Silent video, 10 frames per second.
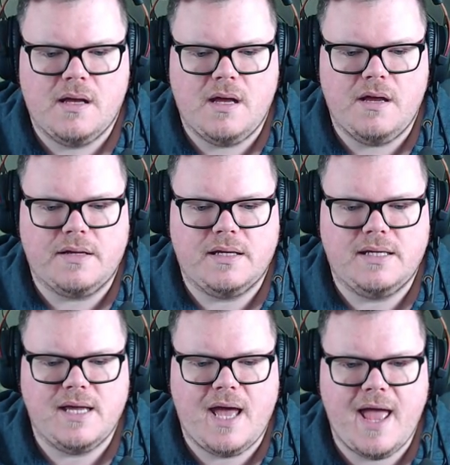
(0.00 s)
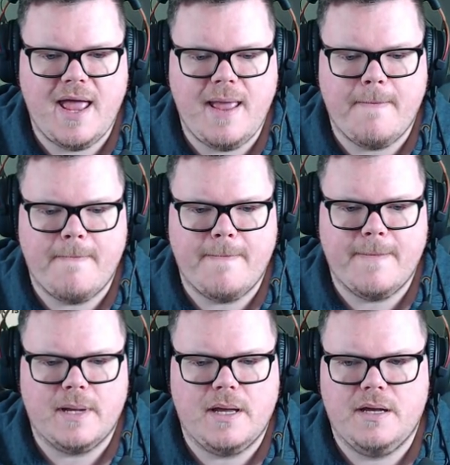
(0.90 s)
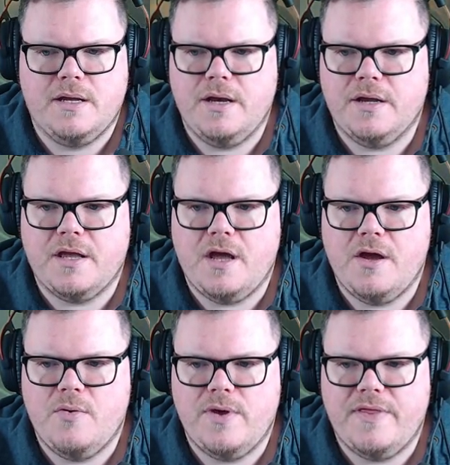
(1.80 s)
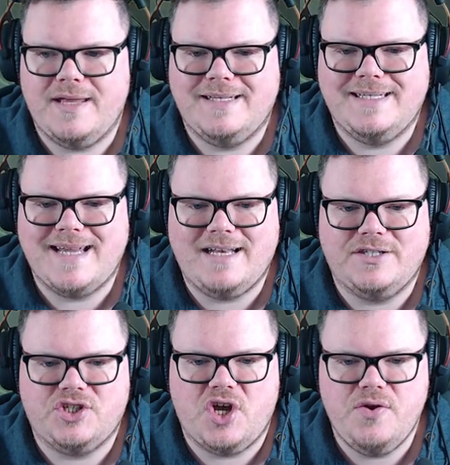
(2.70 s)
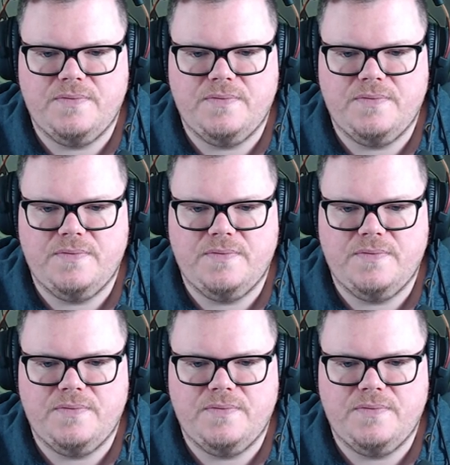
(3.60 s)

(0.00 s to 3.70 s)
Okay. We're going to go with Adanto.